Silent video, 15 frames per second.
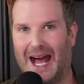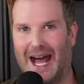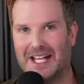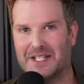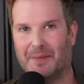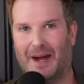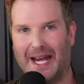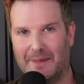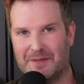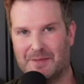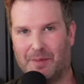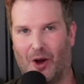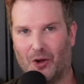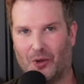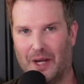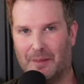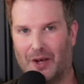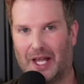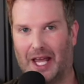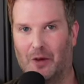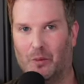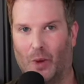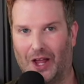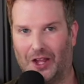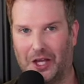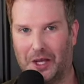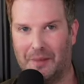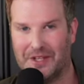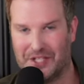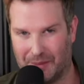up, guys? My name's Paul Greenberg and
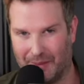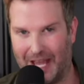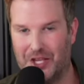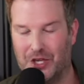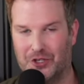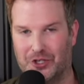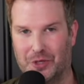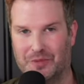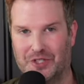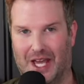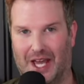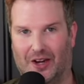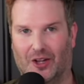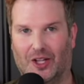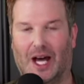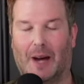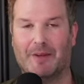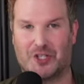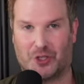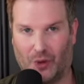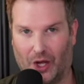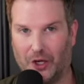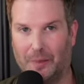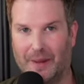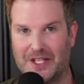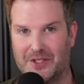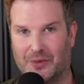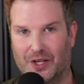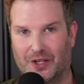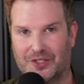welcome to my YouTube channel. I'm a
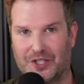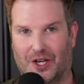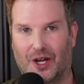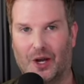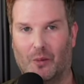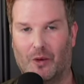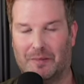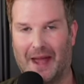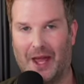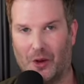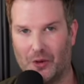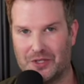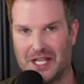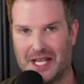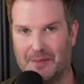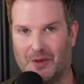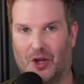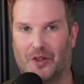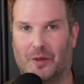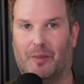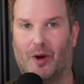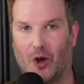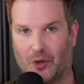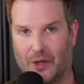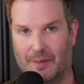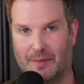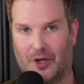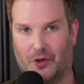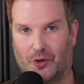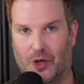Toronto-based realtor with my own team called The Paul
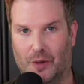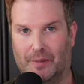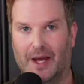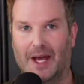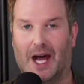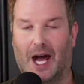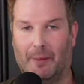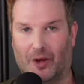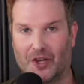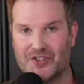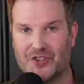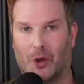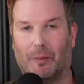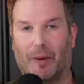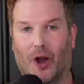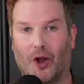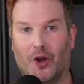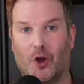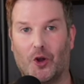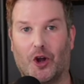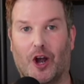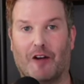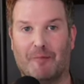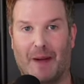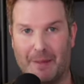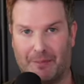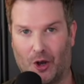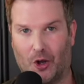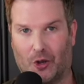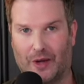Greenberg Group. I'm also a part owner of
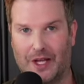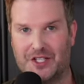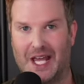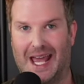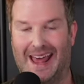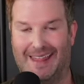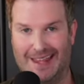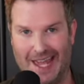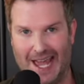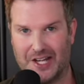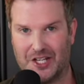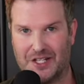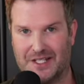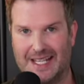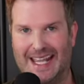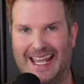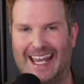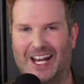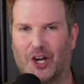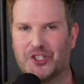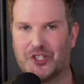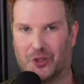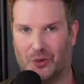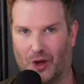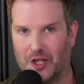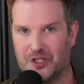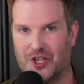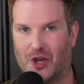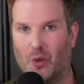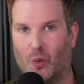my brokerage, The Agency, in our
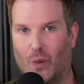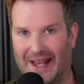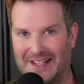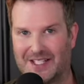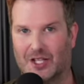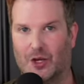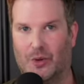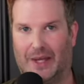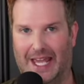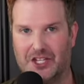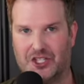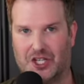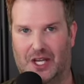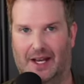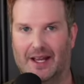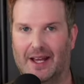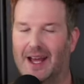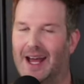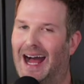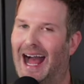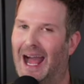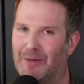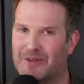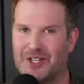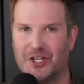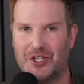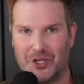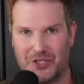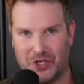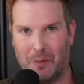Toronto West location. I was
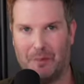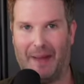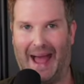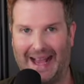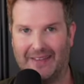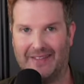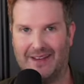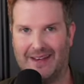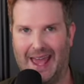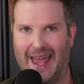on YouTube back in